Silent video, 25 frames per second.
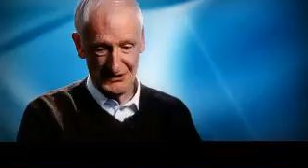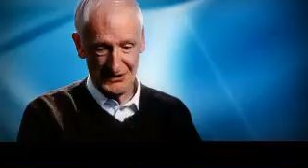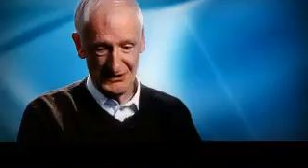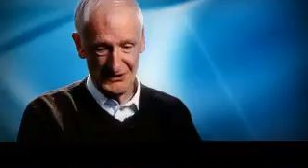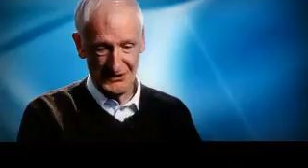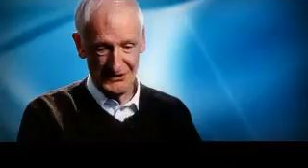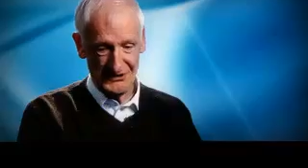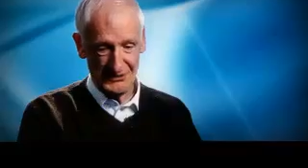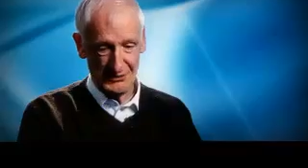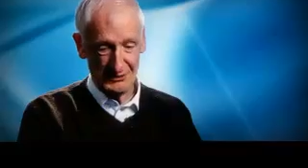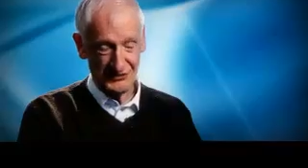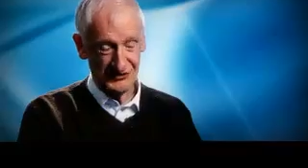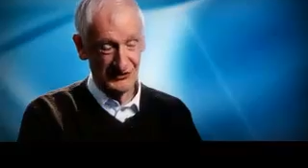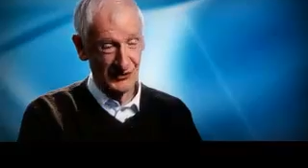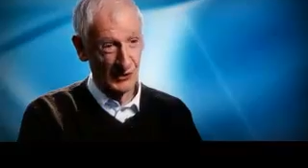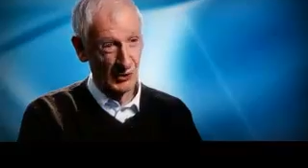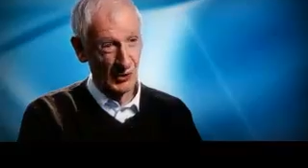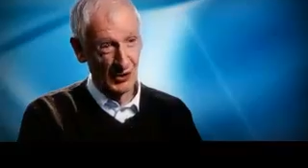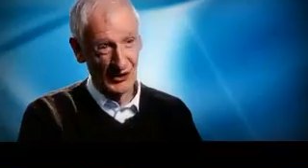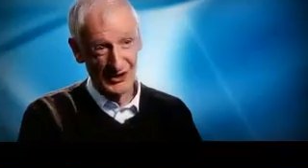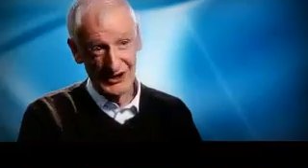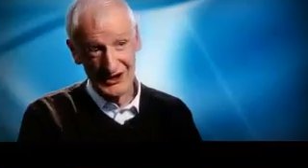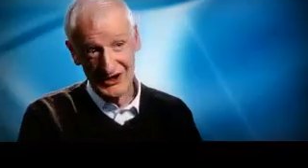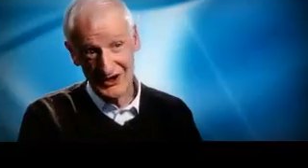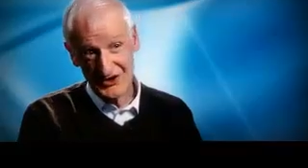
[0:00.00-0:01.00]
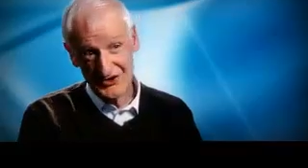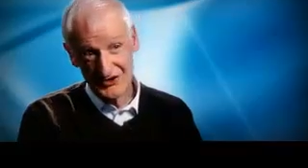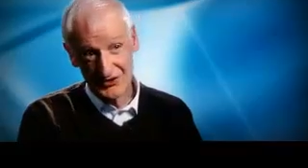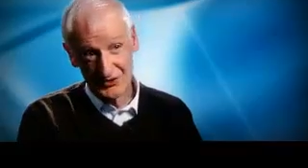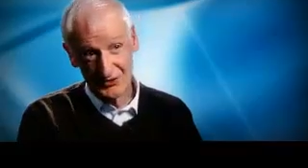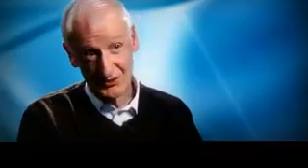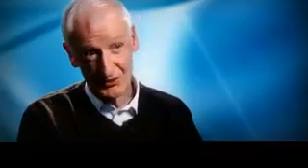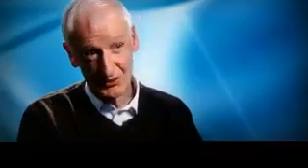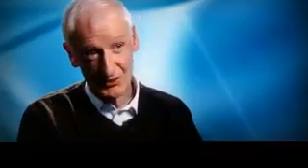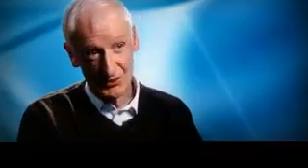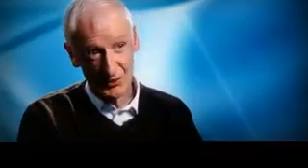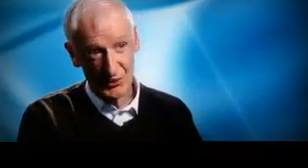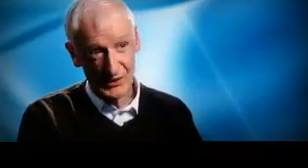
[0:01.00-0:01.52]
there was no
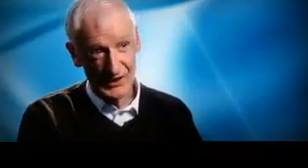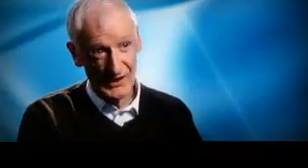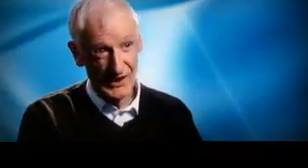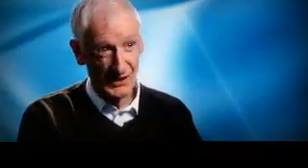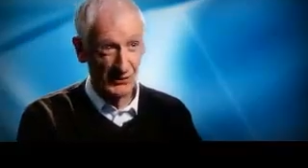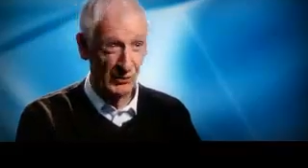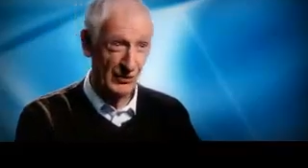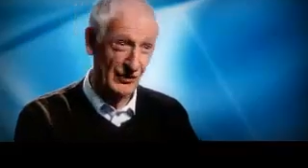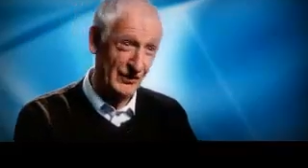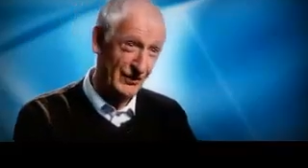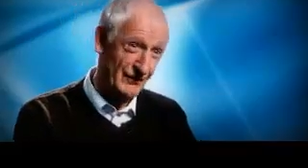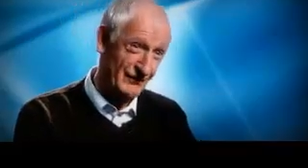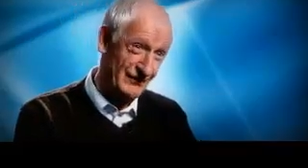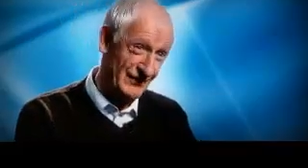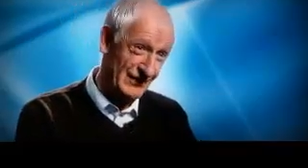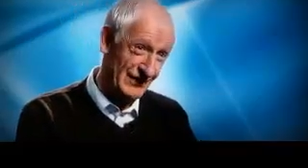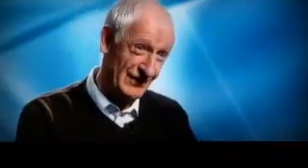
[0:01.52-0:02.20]
occasion when I would have